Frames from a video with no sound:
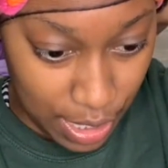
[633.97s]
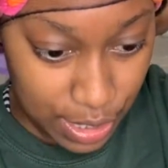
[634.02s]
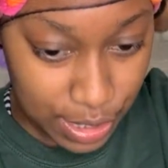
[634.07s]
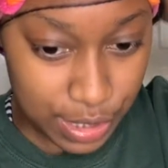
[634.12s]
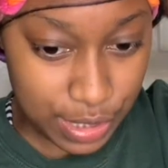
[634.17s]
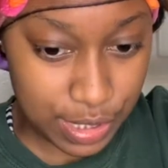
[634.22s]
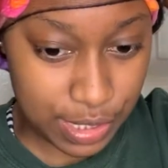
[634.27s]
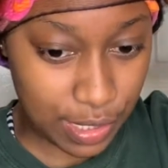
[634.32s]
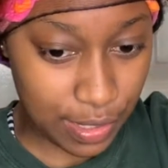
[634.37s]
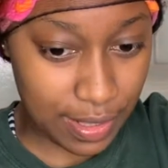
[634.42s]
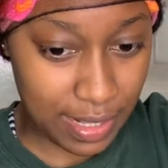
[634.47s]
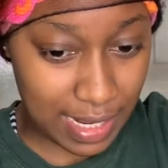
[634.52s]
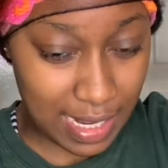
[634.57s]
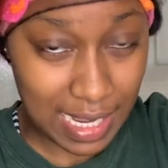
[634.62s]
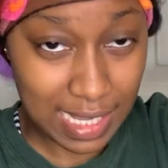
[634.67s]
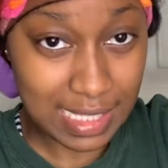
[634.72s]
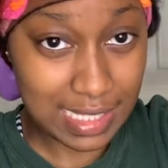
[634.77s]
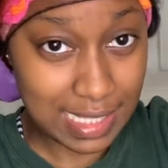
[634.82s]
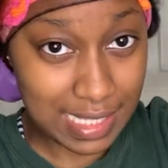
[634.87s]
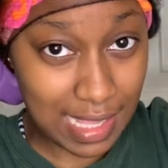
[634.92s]
so the
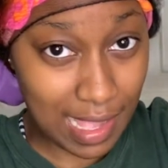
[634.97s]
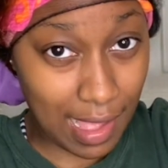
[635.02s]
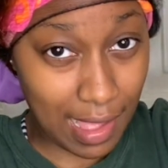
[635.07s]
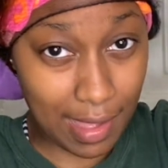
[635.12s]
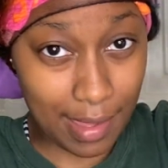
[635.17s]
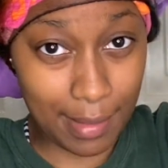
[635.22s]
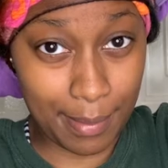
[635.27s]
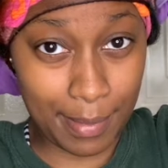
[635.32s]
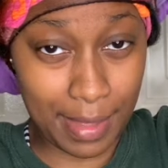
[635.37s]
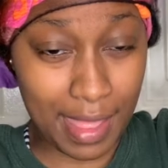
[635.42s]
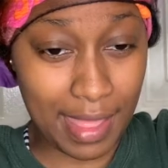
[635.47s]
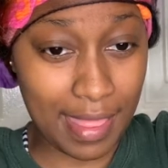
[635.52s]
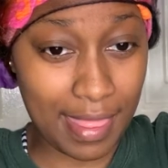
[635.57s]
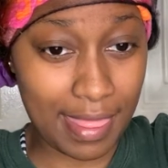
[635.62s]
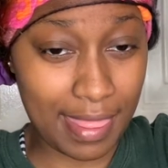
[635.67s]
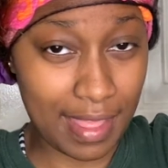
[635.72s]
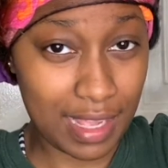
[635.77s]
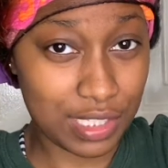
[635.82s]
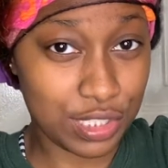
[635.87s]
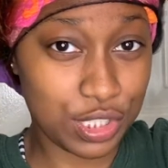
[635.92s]
next time
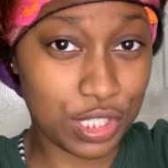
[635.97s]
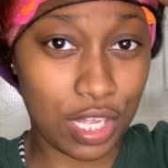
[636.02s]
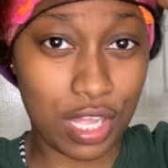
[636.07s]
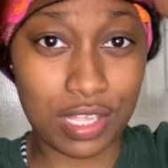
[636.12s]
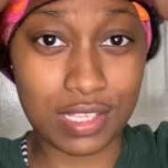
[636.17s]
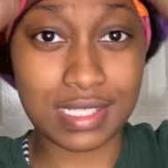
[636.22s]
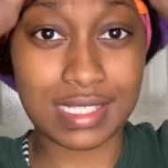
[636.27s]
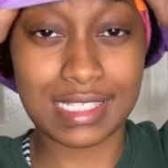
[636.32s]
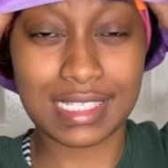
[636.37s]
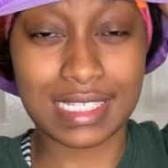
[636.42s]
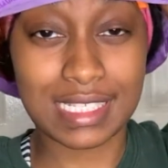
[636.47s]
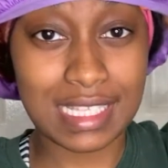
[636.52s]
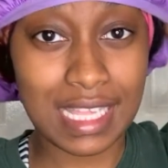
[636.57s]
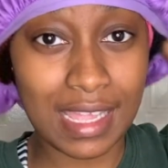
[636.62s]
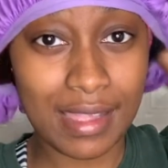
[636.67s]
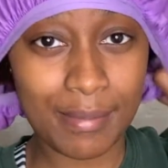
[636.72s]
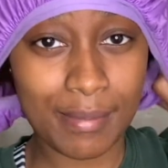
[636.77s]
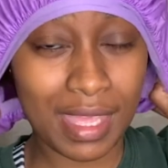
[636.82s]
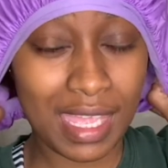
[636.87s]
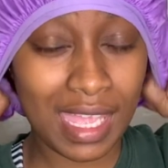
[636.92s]
that y'all see
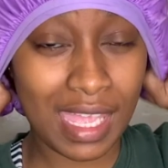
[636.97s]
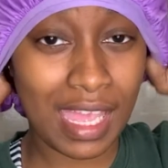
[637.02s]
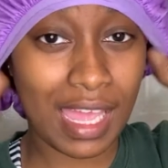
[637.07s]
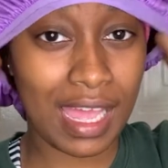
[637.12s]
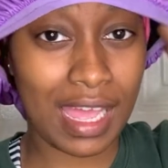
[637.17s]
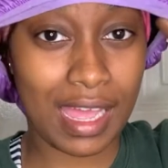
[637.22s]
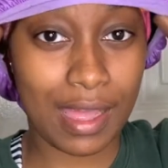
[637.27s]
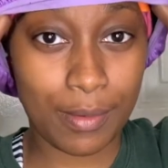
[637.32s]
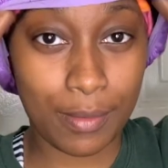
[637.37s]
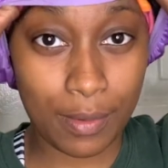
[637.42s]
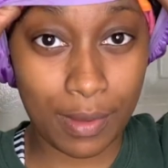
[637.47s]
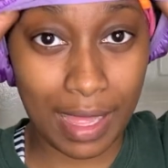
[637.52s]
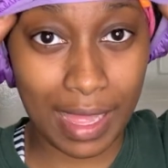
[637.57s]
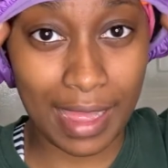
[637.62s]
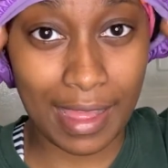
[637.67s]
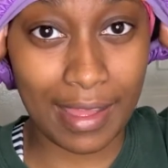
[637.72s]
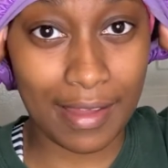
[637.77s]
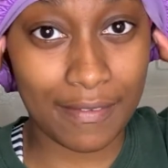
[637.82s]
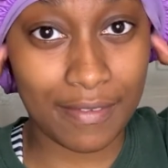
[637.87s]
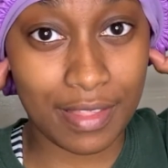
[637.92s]
me, I will
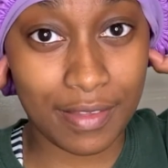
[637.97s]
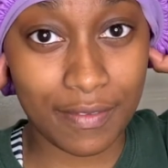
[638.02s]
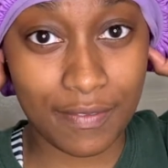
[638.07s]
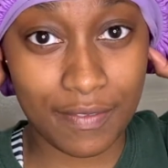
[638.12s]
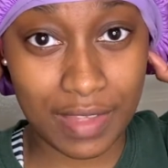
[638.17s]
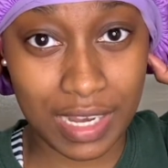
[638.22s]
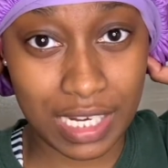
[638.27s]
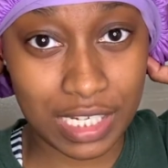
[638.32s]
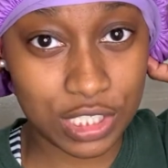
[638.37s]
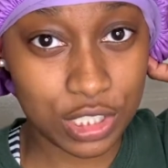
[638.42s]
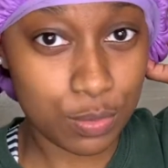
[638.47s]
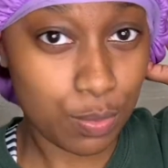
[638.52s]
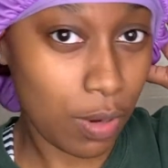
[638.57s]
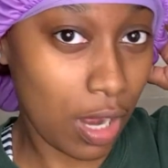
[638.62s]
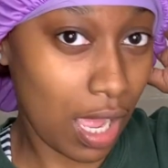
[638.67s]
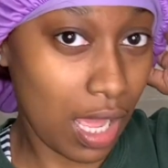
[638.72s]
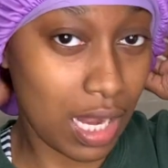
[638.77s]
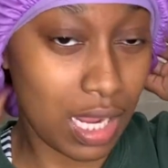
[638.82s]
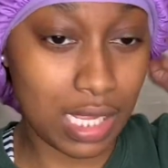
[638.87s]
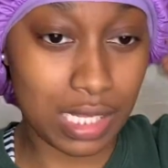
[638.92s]
have the finished
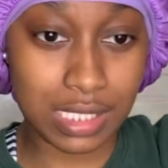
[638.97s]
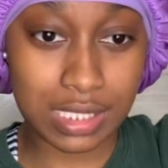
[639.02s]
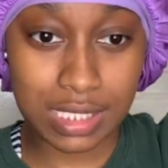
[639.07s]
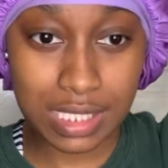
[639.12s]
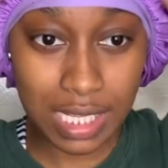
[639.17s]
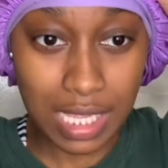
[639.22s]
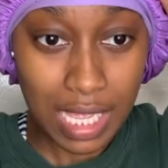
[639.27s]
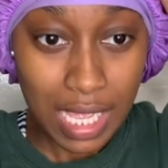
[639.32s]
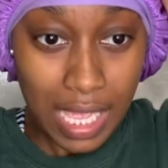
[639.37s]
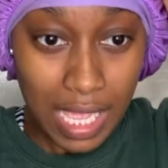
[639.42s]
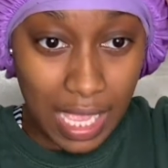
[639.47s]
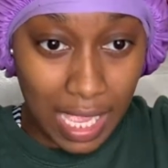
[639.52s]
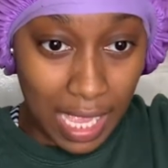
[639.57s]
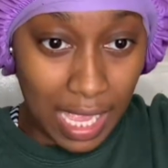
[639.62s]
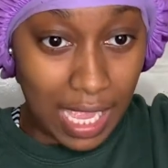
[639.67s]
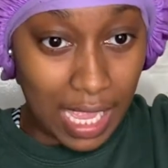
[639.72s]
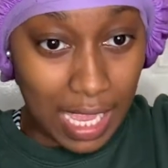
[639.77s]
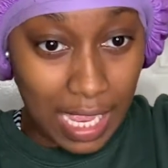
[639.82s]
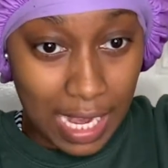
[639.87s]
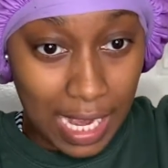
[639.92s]
product
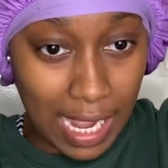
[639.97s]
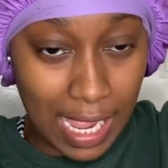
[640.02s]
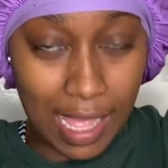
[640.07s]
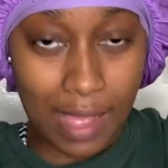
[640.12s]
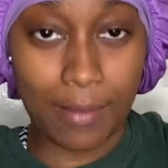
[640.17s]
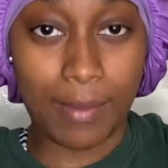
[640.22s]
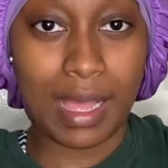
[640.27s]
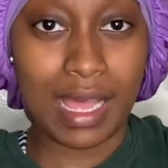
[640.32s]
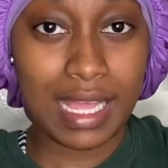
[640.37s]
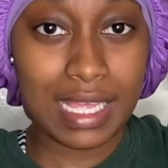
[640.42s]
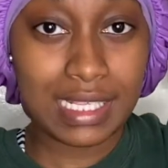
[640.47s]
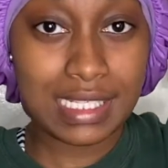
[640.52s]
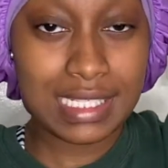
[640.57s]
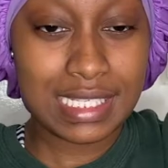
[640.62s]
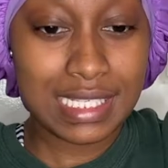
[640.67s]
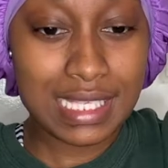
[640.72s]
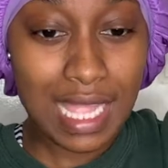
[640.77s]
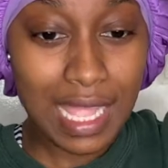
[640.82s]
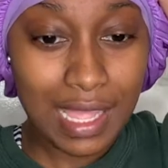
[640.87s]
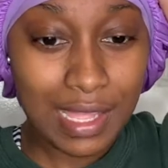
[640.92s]
and how I
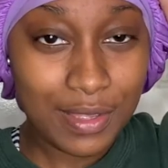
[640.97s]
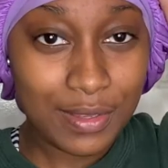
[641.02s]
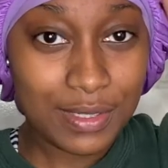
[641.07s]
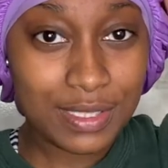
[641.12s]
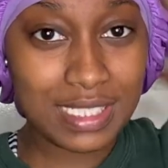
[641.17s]
styled